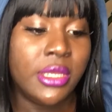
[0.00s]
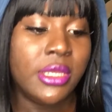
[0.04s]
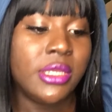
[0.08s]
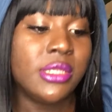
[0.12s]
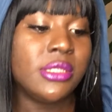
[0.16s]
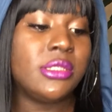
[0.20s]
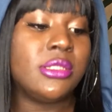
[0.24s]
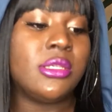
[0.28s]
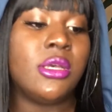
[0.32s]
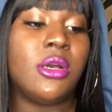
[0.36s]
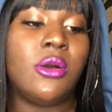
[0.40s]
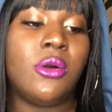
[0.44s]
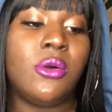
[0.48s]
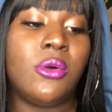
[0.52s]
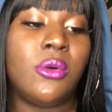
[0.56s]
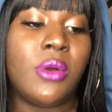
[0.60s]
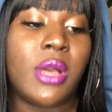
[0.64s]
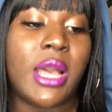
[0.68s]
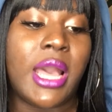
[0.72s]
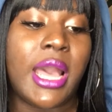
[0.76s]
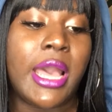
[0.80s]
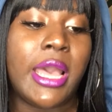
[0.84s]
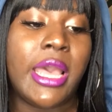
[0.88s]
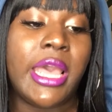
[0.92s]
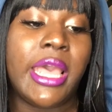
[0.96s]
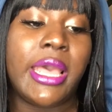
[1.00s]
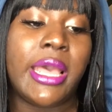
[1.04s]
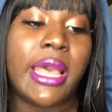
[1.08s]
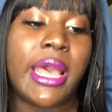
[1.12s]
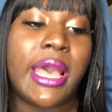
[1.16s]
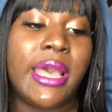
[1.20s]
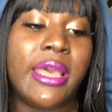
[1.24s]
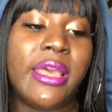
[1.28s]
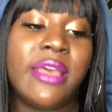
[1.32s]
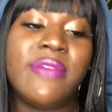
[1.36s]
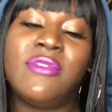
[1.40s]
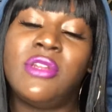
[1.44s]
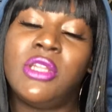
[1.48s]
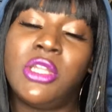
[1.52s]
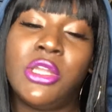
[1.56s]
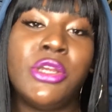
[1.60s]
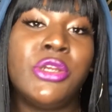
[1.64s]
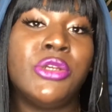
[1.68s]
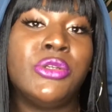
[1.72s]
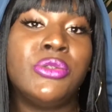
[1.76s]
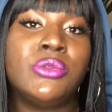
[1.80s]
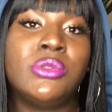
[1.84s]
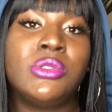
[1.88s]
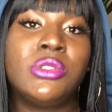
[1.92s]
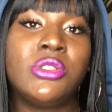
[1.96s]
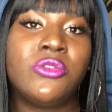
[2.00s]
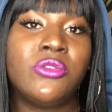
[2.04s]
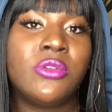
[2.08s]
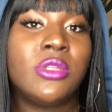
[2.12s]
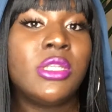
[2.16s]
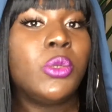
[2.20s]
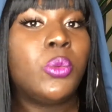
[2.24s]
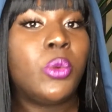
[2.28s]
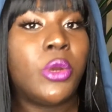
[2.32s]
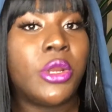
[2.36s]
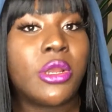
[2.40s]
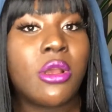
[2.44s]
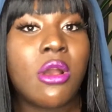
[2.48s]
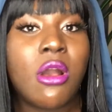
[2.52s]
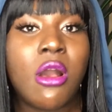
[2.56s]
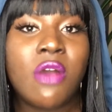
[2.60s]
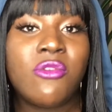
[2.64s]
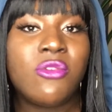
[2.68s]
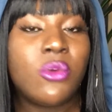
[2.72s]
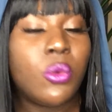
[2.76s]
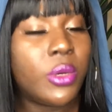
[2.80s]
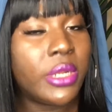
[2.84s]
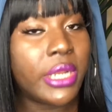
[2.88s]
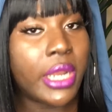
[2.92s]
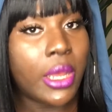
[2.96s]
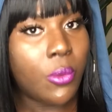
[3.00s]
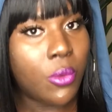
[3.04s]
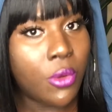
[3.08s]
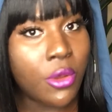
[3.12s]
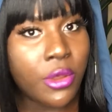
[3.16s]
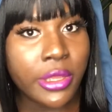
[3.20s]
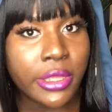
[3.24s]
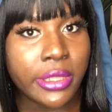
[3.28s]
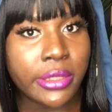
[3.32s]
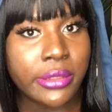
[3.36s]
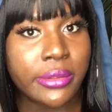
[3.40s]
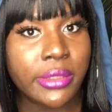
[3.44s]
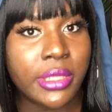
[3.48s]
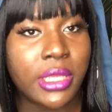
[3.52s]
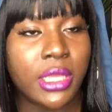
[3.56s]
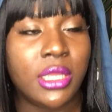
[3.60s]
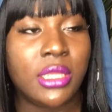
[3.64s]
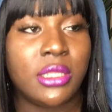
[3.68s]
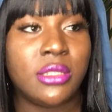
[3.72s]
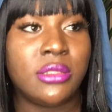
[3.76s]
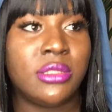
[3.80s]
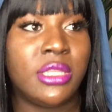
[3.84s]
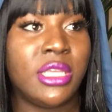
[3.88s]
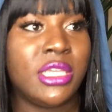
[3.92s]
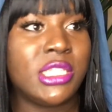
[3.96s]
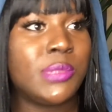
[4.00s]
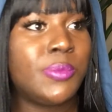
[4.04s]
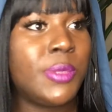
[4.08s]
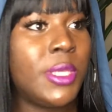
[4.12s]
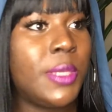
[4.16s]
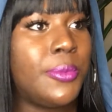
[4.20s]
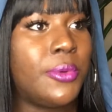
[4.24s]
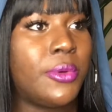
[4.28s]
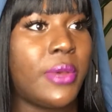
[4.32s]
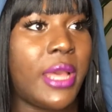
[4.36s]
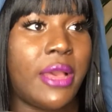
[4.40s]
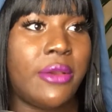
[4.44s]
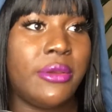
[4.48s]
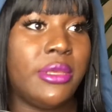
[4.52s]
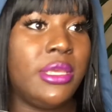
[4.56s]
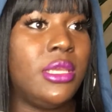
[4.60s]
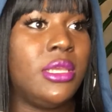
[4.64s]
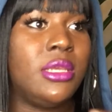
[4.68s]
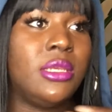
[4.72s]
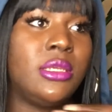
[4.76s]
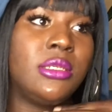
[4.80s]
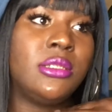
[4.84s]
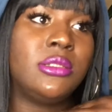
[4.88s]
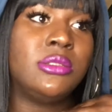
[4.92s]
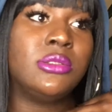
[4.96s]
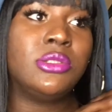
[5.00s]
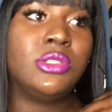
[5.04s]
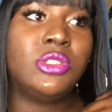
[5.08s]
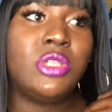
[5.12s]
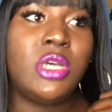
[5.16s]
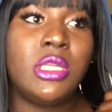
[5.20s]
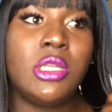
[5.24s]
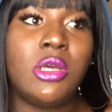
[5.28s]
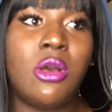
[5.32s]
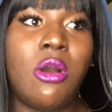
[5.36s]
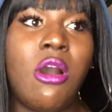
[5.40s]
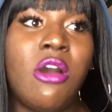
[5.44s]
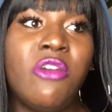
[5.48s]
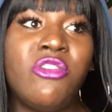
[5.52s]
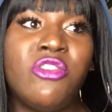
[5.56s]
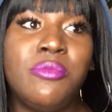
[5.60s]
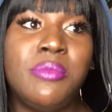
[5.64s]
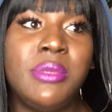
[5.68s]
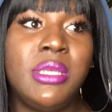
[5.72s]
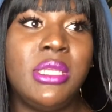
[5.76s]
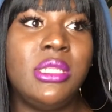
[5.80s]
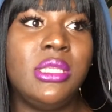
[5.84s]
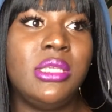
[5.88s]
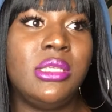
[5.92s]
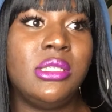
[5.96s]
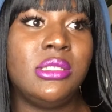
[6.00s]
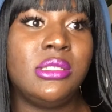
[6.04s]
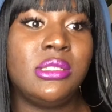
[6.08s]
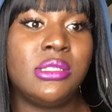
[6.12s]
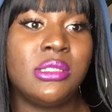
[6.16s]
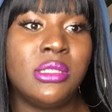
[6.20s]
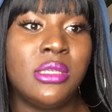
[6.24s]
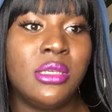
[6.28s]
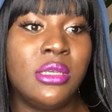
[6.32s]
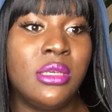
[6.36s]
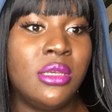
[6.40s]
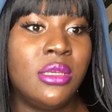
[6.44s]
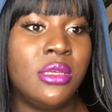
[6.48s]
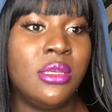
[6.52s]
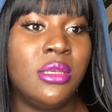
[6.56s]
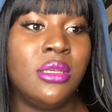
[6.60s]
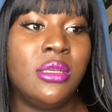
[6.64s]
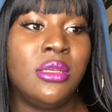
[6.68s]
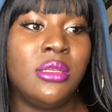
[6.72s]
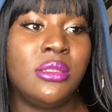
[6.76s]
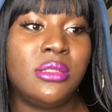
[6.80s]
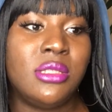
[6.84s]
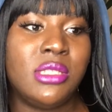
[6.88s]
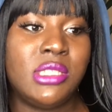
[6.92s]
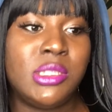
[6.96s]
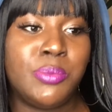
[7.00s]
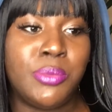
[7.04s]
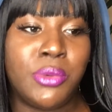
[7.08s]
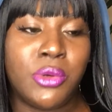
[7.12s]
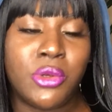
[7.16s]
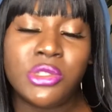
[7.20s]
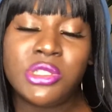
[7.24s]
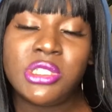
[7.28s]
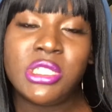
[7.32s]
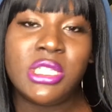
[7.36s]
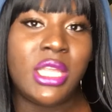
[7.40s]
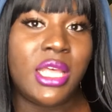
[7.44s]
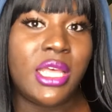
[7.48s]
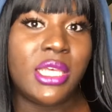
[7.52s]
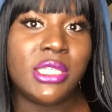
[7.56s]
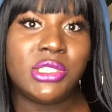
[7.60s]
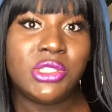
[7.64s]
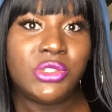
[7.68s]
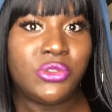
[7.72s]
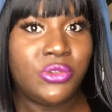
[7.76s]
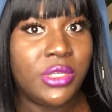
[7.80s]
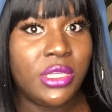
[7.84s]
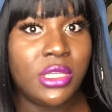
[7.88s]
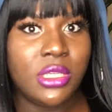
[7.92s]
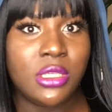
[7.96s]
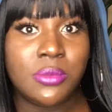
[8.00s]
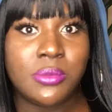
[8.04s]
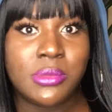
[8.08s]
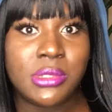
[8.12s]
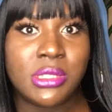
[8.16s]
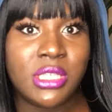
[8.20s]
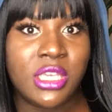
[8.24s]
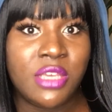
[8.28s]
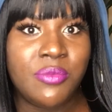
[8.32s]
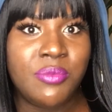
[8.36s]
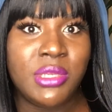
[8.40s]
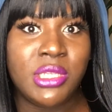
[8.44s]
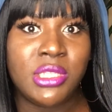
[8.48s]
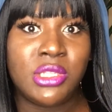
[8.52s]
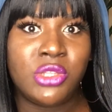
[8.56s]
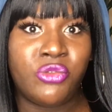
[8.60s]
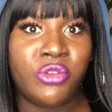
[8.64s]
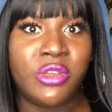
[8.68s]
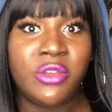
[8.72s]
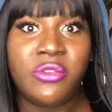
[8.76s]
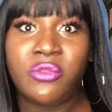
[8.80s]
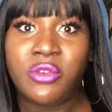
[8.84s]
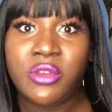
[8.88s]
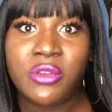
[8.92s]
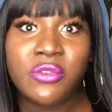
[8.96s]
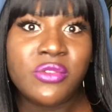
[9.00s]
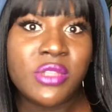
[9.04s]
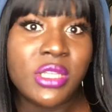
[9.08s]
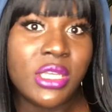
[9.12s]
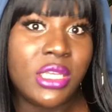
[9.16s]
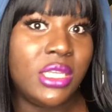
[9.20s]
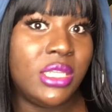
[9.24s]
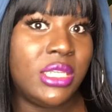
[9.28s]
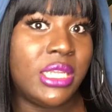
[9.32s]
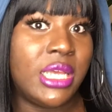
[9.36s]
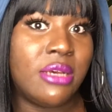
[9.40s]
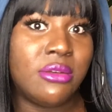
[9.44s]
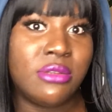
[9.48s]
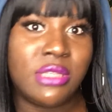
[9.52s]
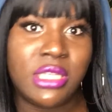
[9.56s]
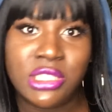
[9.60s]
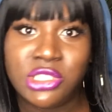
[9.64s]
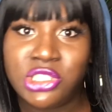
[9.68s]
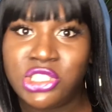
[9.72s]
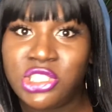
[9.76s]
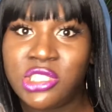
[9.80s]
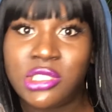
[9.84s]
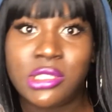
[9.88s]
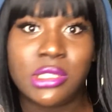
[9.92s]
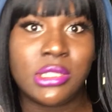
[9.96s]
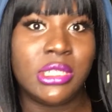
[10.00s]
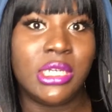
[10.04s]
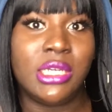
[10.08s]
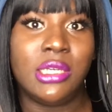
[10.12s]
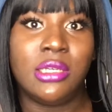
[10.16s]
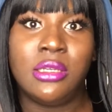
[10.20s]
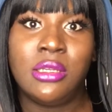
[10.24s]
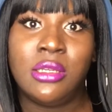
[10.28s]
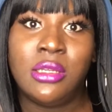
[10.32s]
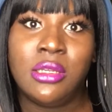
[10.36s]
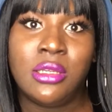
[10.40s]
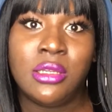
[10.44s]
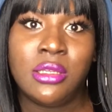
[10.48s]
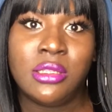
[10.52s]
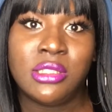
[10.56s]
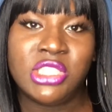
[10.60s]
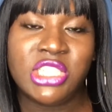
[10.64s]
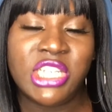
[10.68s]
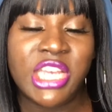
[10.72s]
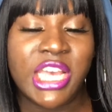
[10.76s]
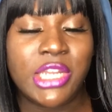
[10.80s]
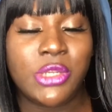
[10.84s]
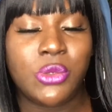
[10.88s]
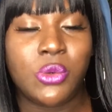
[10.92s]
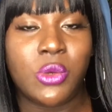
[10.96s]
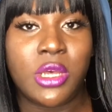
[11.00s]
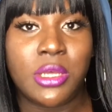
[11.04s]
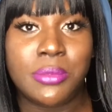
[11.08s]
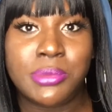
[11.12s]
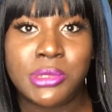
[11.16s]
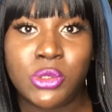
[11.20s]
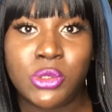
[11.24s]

So I I have learned to really work hard for what I want. And there's people out here trying to offer me these these bullshit ass dreams. Give me 350 and I'll get your channel up to